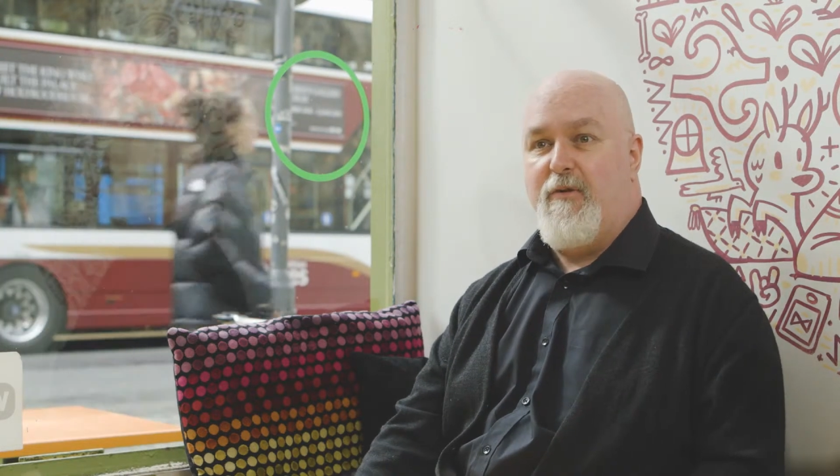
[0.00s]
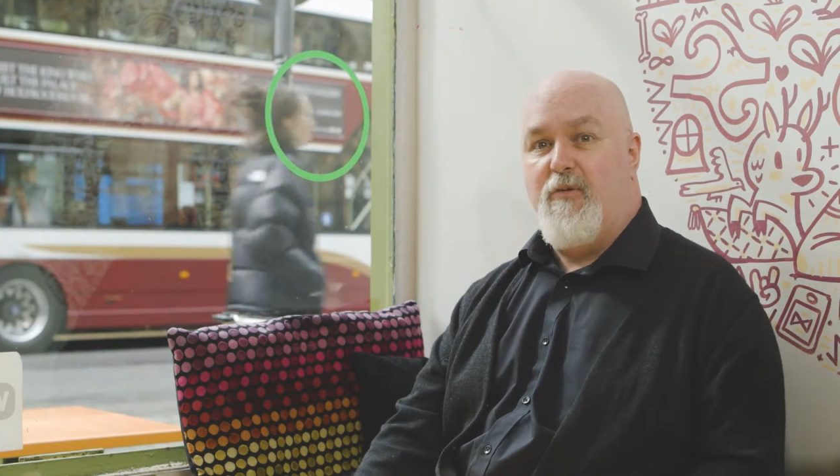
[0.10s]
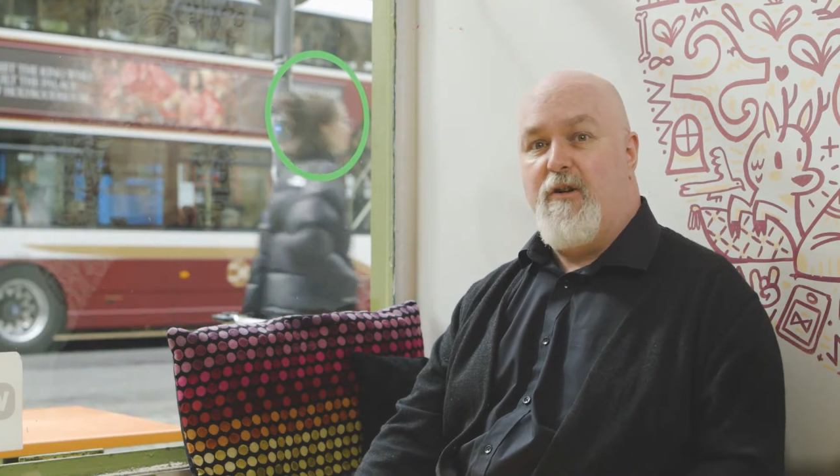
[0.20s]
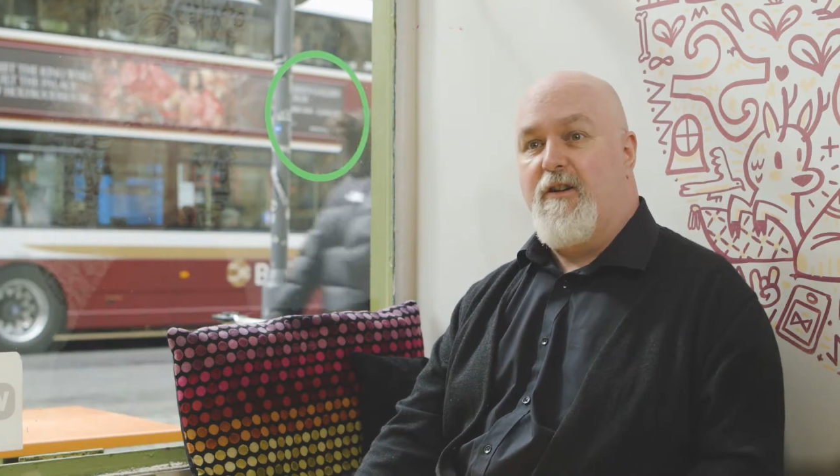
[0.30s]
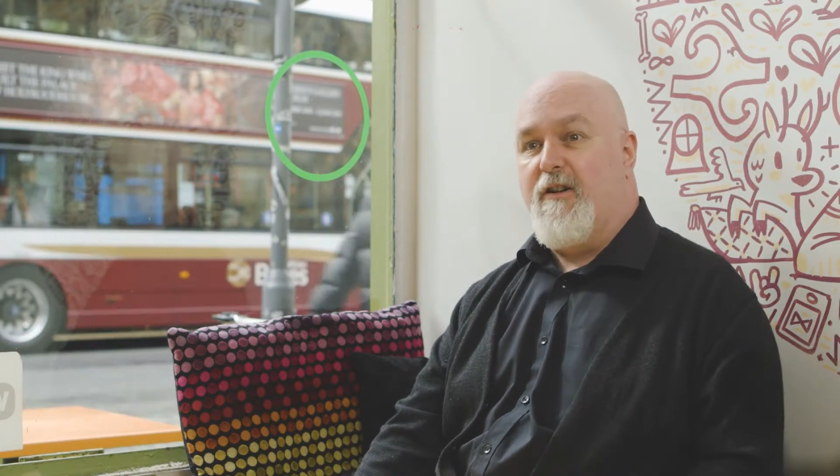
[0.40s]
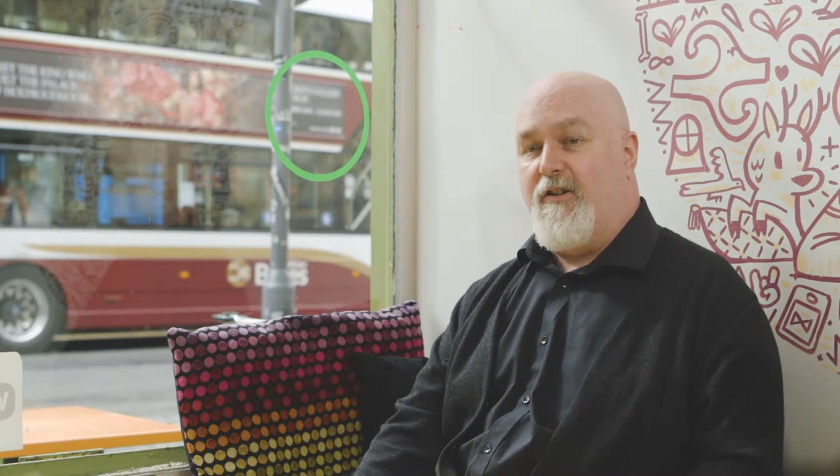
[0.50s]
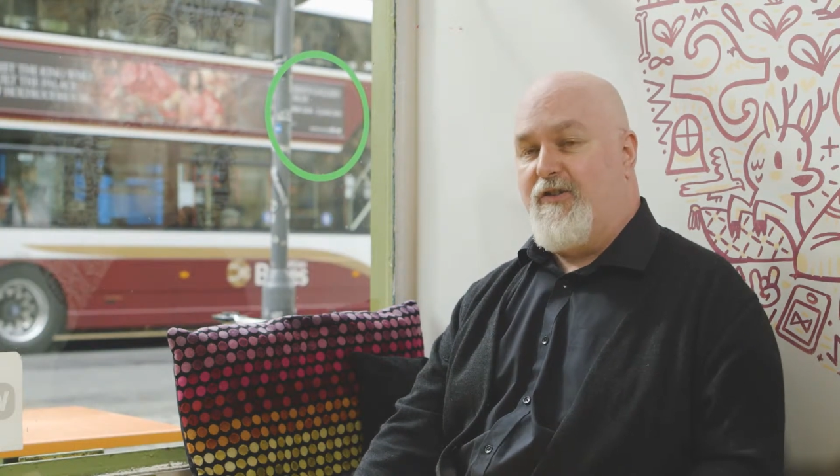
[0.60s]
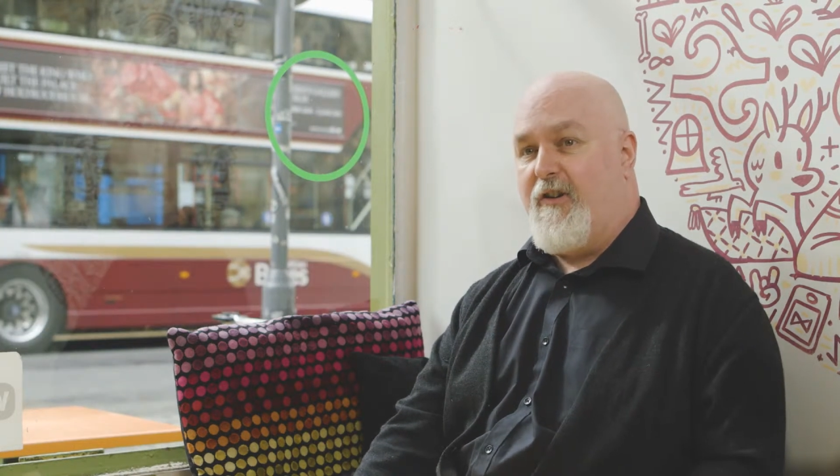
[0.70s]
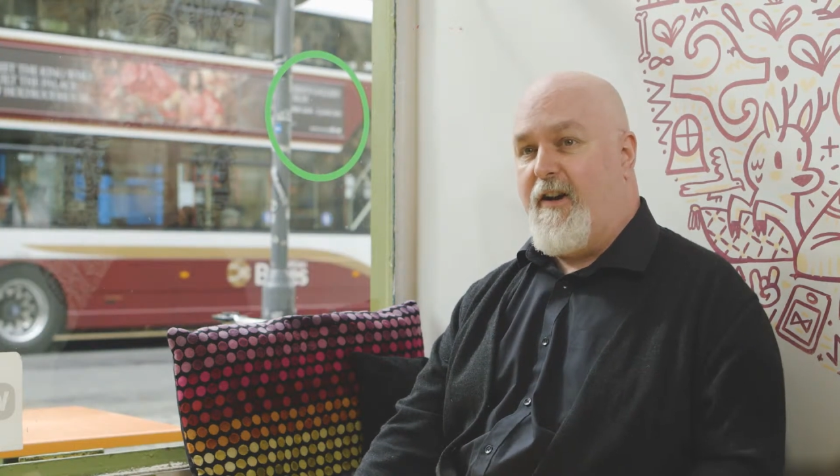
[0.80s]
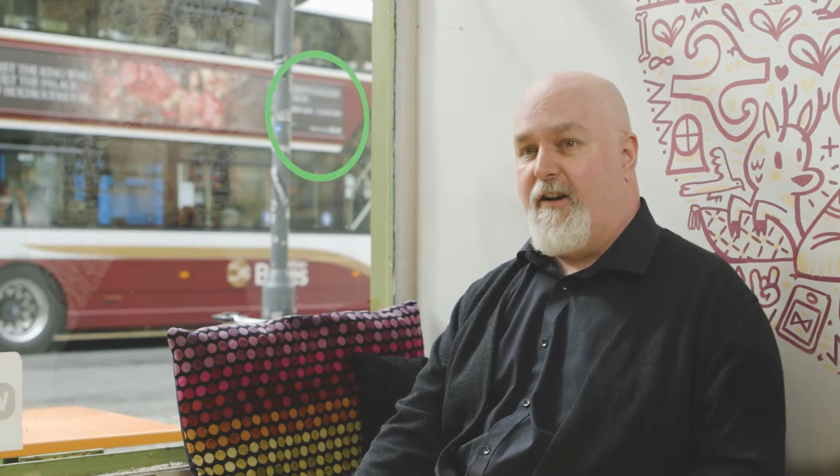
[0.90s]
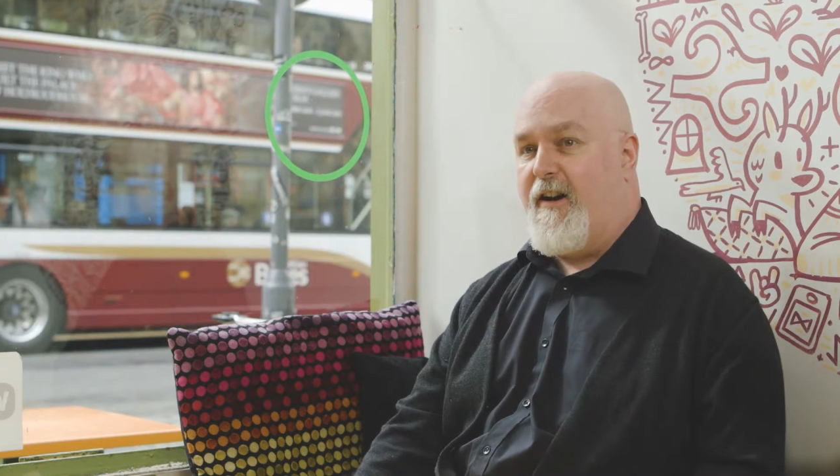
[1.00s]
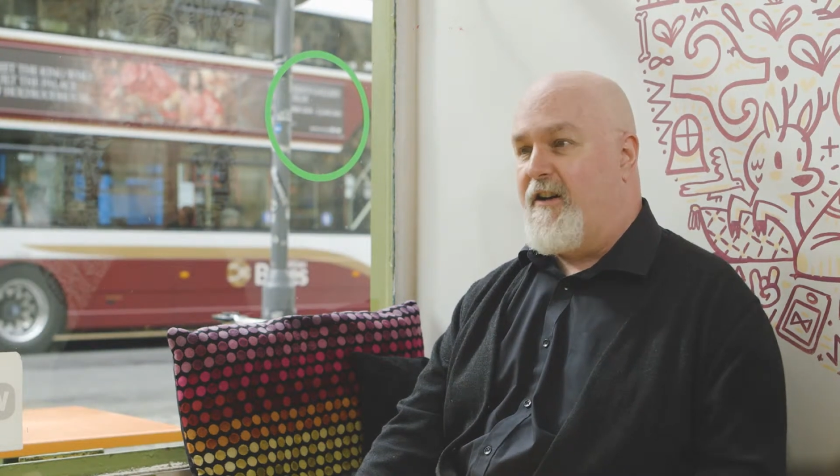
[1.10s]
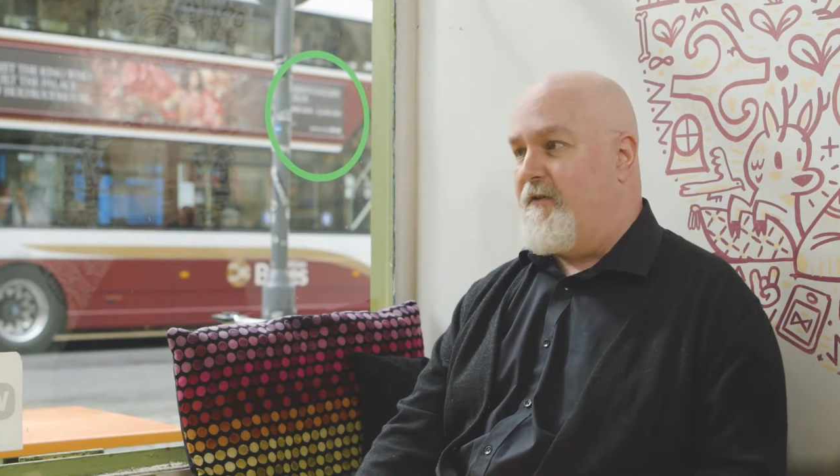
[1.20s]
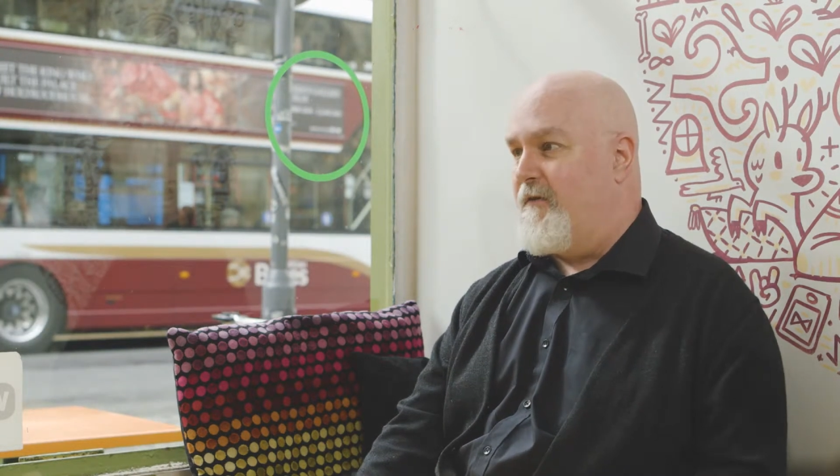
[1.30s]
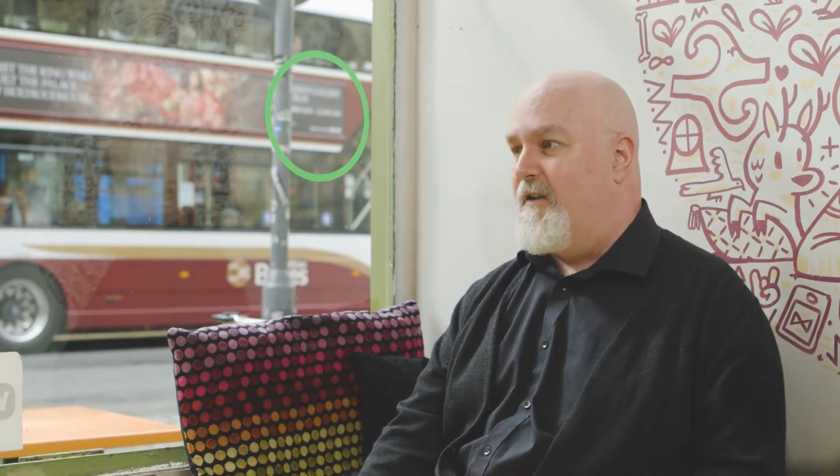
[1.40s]
a worker, so I kind
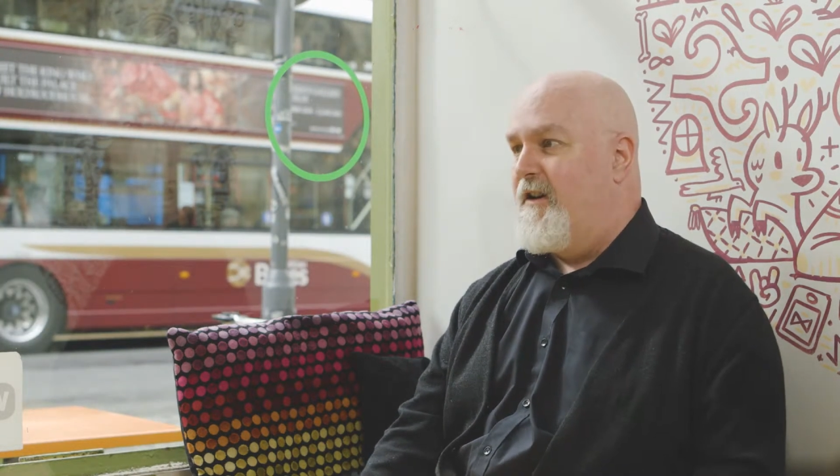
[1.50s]
of